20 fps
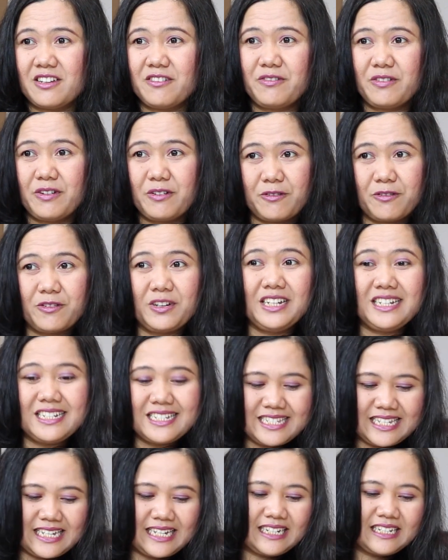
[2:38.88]
of
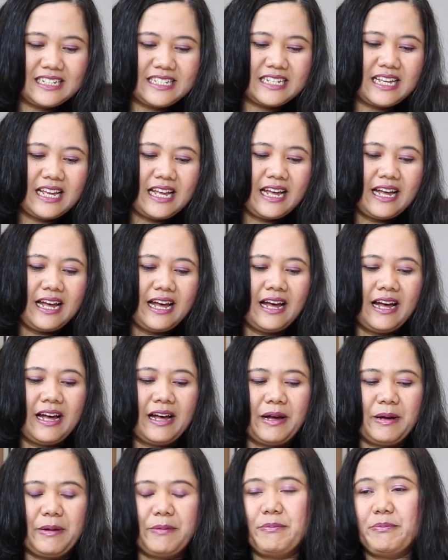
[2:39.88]
research
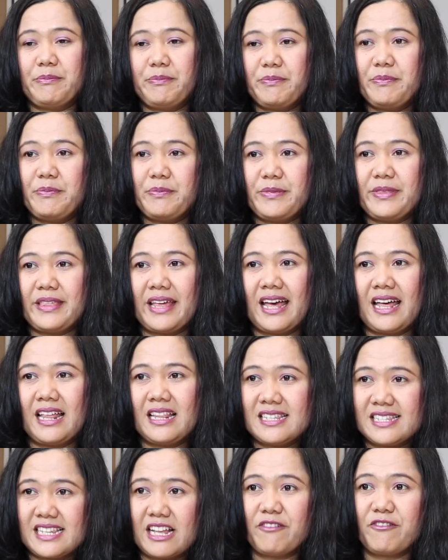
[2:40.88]
that
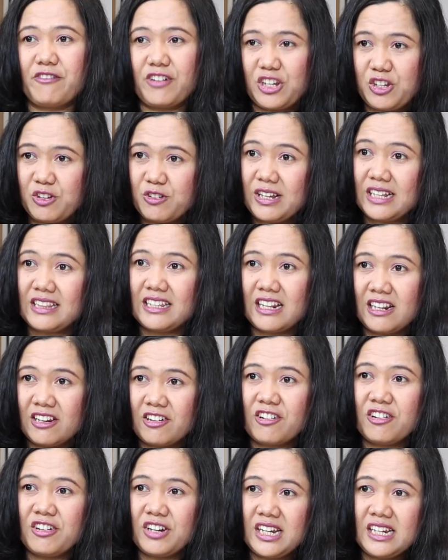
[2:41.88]
self-regulated
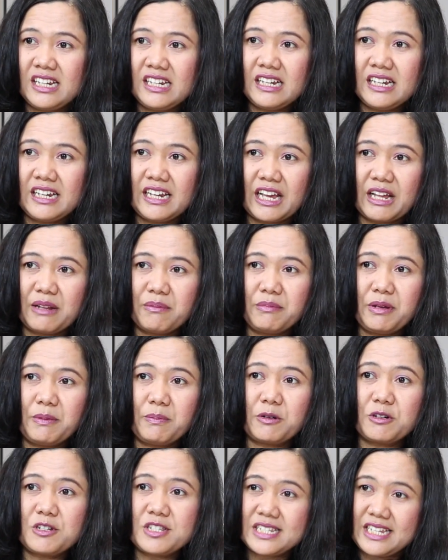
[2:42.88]
learning can be
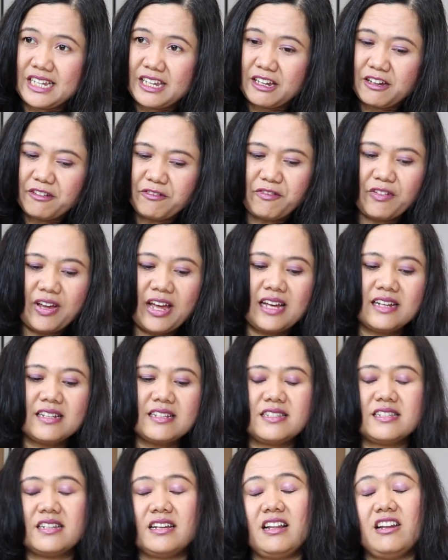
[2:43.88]
perceived
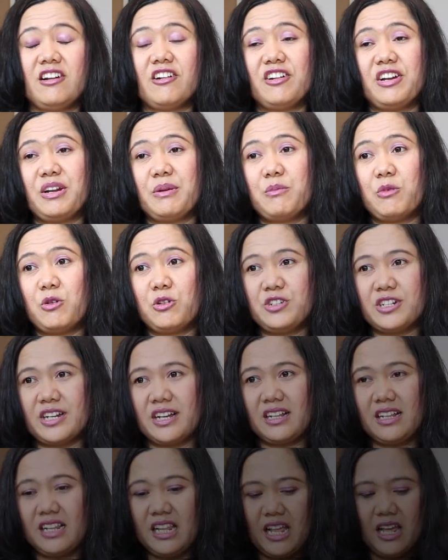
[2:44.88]
as a learning
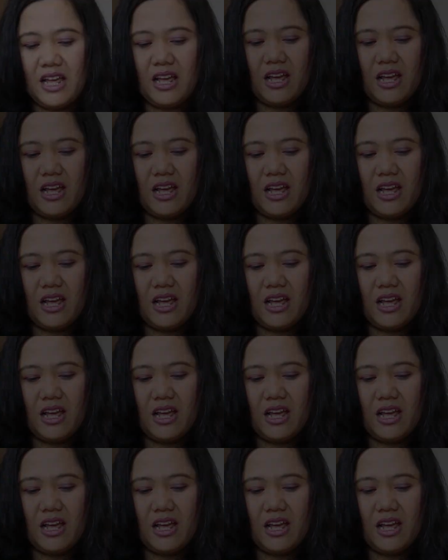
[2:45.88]
model